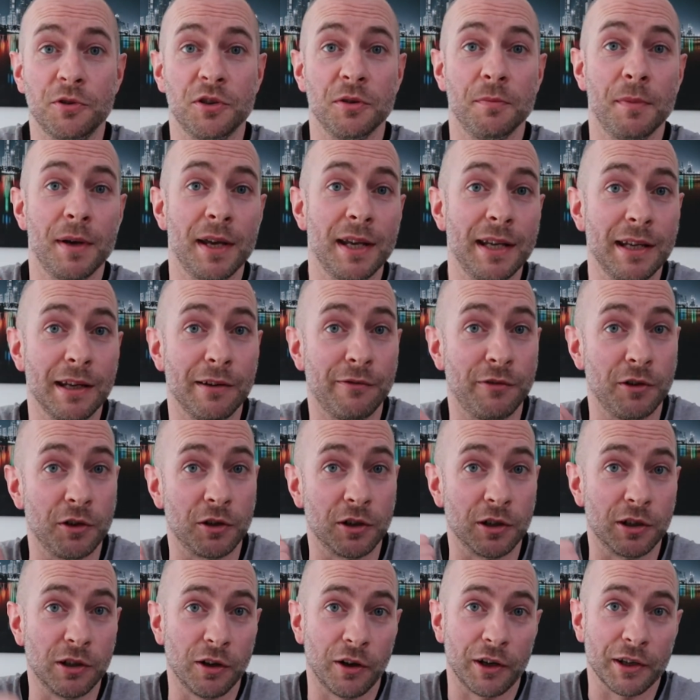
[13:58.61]
to me if you
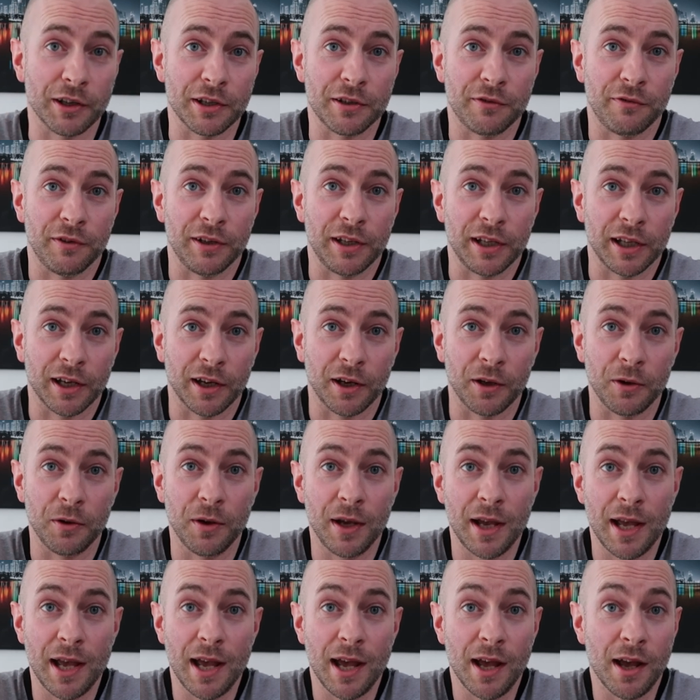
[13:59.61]
could like this video,
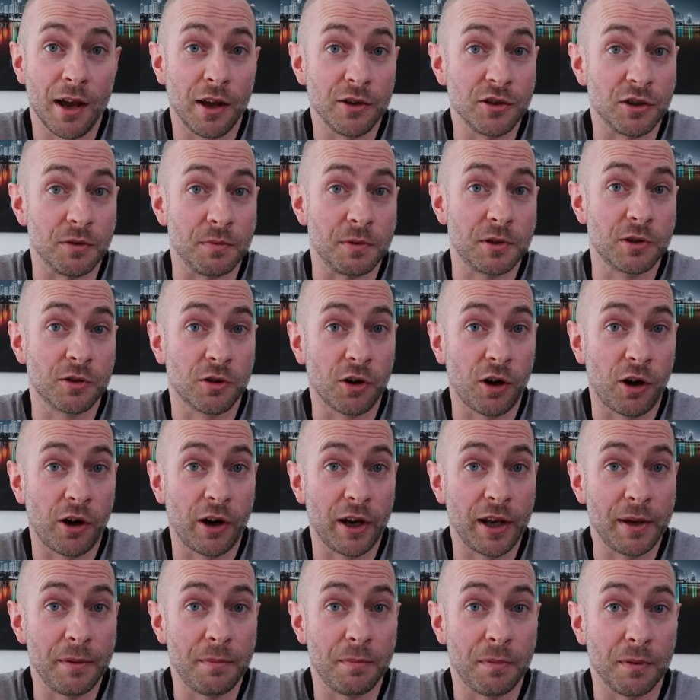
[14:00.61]

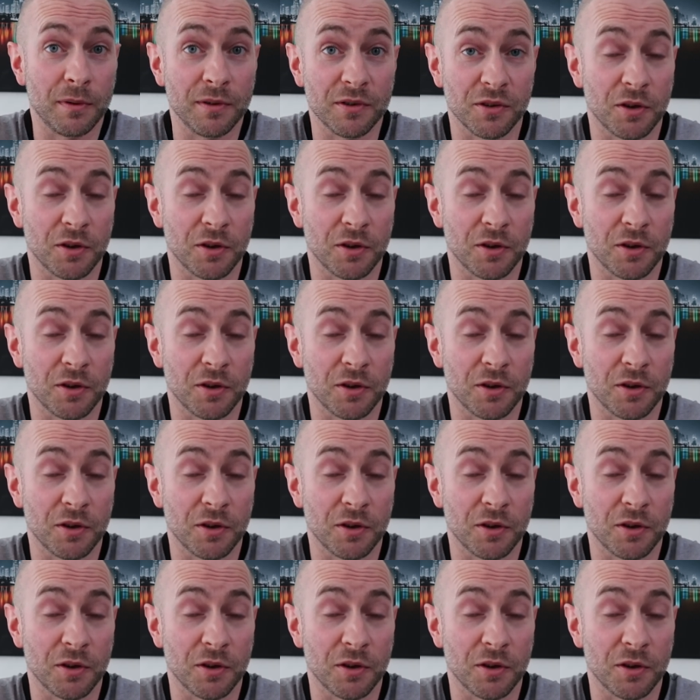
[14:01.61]
subscribe.